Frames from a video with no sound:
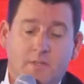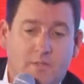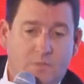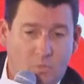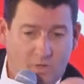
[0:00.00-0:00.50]

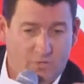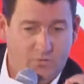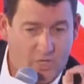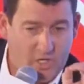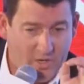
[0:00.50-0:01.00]
if you want to
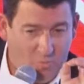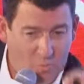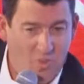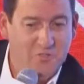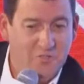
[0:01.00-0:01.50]
check out
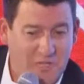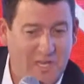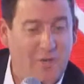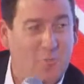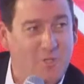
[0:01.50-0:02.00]
one
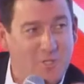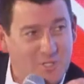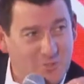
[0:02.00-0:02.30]
day where you're going